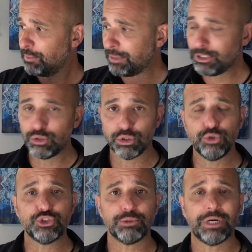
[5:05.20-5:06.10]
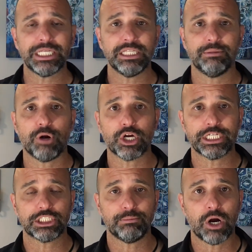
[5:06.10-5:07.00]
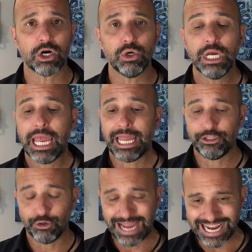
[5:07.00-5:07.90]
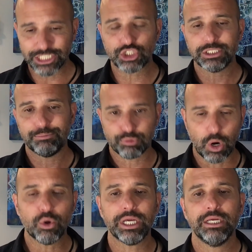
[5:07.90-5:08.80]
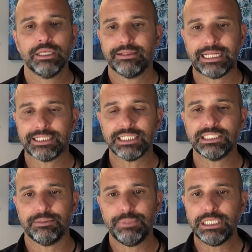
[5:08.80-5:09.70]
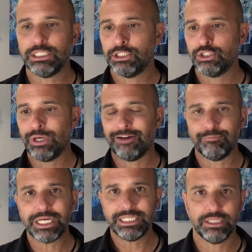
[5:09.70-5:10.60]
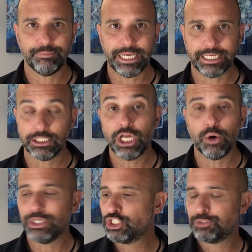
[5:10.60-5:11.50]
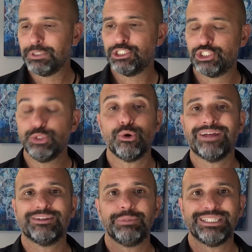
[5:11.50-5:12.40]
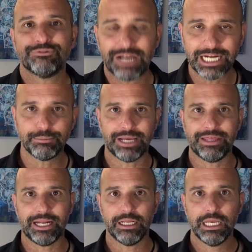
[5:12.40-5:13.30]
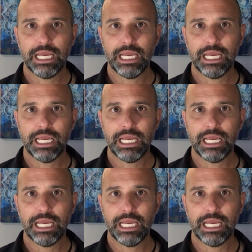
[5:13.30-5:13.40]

Maybe you lose your money in the market tomorrow and you're actually broke that doesn't mean you have money in the bank. No, it just means you don't have to be defined by that.